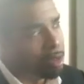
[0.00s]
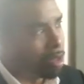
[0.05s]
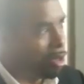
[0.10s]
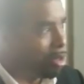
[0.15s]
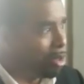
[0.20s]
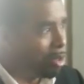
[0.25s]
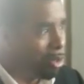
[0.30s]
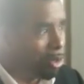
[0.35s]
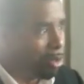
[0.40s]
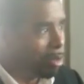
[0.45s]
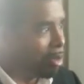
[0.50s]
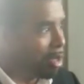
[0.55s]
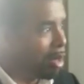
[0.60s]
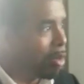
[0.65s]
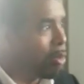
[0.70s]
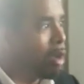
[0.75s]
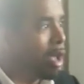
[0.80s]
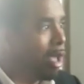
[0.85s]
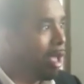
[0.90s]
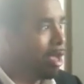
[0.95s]
So in
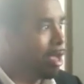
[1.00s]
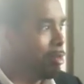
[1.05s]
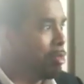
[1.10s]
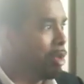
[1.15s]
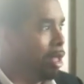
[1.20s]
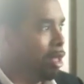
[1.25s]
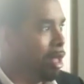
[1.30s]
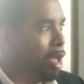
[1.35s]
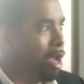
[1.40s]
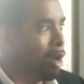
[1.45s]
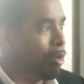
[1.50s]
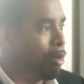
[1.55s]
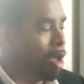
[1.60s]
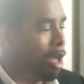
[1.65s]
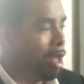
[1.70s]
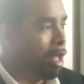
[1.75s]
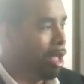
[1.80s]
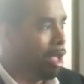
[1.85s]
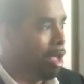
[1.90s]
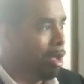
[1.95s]
a way, it can be like
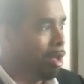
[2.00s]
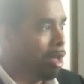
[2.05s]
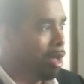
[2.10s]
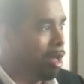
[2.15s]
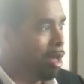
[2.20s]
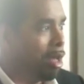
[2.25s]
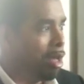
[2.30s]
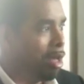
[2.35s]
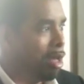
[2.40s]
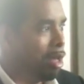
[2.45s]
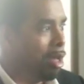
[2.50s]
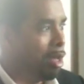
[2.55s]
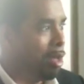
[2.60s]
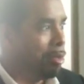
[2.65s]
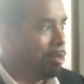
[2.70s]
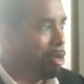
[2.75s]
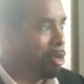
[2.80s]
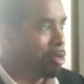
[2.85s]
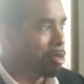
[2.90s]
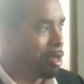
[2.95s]
writing
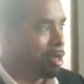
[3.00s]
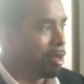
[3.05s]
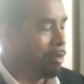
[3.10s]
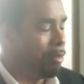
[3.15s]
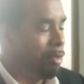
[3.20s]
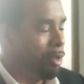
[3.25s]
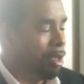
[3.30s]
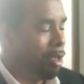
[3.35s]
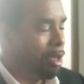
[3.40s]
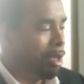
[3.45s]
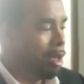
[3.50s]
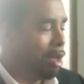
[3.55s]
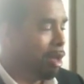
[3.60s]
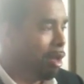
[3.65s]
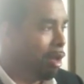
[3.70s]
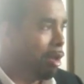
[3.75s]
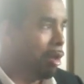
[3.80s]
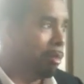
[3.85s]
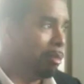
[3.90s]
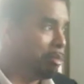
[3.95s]
music.
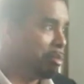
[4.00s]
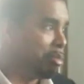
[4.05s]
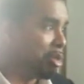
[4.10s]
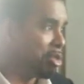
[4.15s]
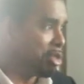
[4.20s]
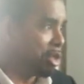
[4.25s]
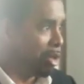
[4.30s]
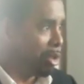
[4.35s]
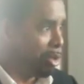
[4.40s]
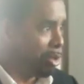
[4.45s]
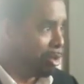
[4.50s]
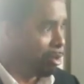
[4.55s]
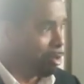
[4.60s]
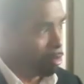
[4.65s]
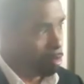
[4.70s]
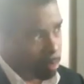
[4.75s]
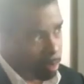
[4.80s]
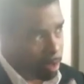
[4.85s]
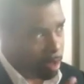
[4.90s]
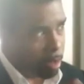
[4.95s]
So
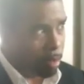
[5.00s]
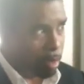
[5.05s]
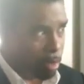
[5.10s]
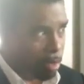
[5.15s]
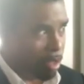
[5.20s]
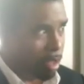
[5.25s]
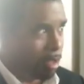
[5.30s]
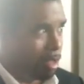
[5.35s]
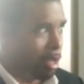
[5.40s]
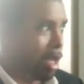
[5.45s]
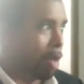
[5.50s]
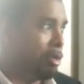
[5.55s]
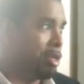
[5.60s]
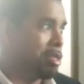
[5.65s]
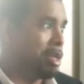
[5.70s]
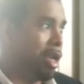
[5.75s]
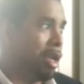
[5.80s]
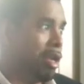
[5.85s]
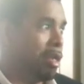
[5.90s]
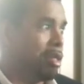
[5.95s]
the thing that I would
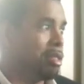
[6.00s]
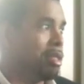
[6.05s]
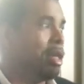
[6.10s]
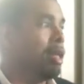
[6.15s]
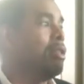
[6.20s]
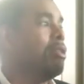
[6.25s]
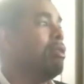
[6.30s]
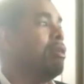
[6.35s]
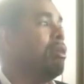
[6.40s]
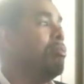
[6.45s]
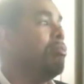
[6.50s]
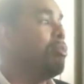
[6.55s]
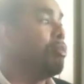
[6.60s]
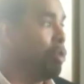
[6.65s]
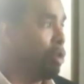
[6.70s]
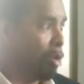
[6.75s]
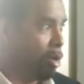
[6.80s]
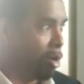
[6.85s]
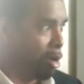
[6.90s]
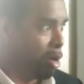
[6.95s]
say is that the
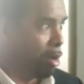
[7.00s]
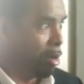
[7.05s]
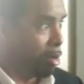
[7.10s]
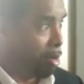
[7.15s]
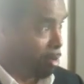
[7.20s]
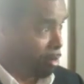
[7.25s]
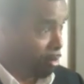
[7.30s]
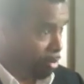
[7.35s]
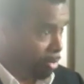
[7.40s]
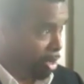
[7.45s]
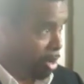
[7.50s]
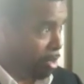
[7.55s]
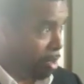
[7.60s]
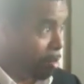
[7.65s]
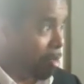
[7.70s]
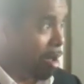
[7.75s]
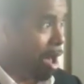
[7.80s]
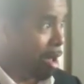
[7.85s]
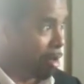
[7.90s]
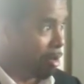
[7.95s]
brewer,
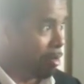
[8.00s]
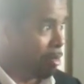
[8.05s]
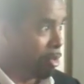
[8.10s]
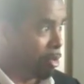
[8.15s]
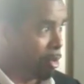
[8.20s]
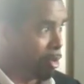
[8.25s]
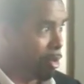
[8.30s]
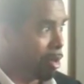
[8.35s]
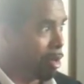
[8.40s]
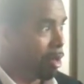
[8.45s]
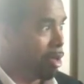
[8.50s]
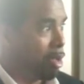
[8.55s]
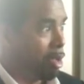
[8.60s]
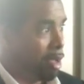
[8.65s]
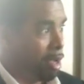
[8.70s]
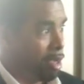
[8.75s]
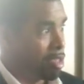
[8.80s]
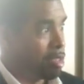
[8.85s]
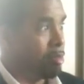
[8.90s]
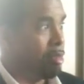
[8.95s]
the modern brewer,
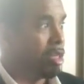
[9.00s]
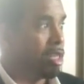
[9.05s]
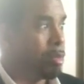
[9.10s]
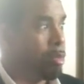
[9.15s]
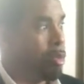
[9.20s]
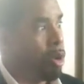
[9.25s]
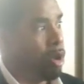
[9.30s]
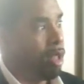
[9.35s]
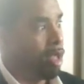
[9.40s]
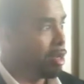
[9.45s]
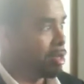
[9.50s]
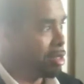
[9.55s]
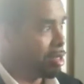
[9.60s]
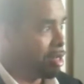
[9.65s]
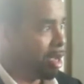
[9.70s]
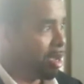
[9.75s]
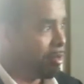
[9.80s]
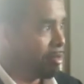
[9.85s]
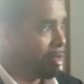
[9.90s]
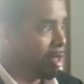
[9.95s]
is much more like a
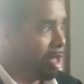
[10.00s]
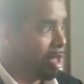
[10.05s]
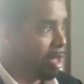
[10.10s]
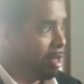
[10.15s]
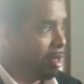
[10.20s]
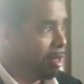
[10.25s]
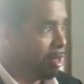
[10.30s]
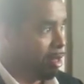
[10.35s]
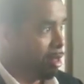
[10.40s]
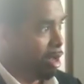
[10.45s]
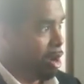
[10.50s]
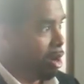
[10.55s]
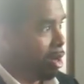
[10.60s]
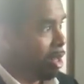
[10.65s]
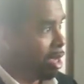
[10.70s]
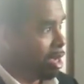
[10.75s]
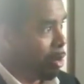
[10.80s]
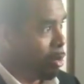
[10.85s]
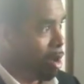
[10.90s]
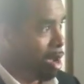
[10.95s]
chef than they are
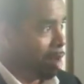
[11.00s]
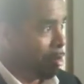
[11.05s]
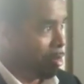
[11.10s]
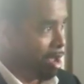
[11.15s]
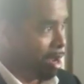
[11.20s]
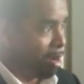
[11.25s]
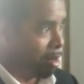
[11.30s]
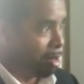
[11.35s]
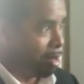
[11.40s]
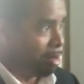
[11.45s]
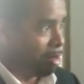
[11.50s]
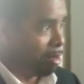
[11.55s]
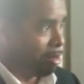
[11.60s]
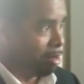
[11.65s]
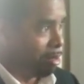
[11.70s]
like a winemaker.